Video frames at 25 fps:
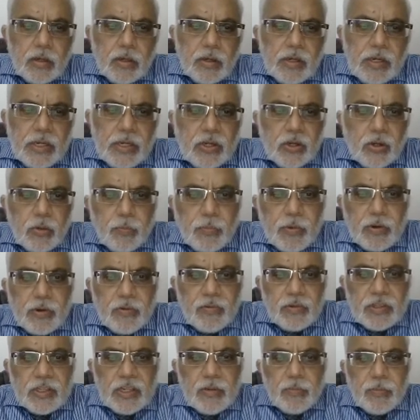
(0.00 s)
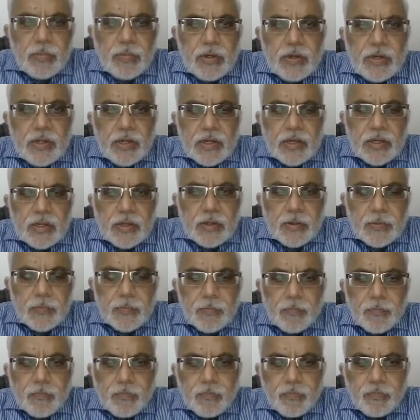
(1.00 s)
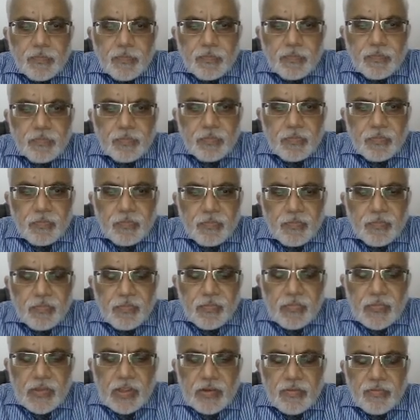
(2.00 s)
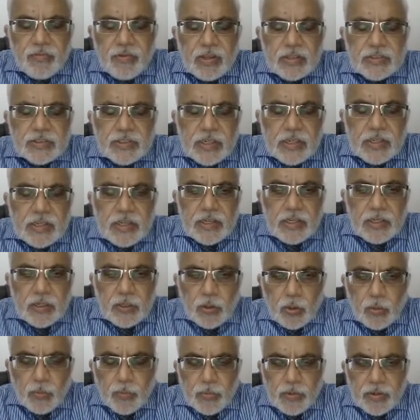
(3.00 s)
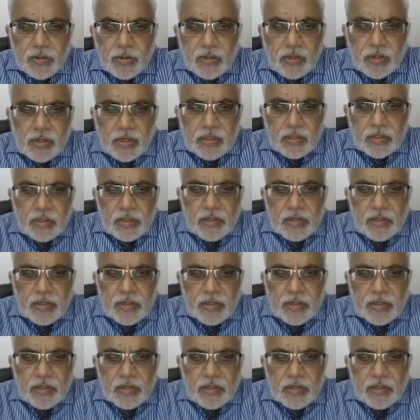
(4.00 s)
Equipment with inbuilt data. If we are selling any equipment and the